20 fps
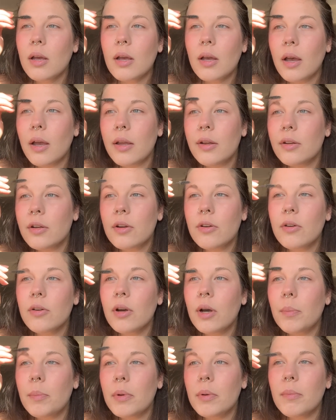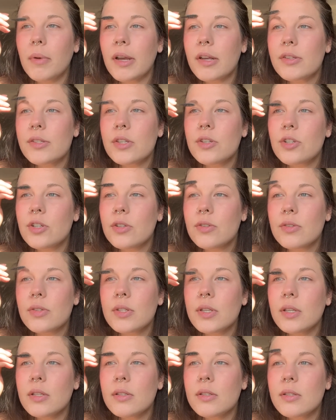Kind of grew up in
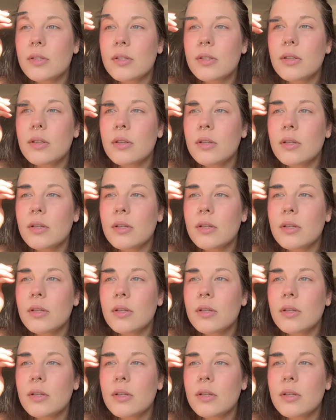Massachusetts.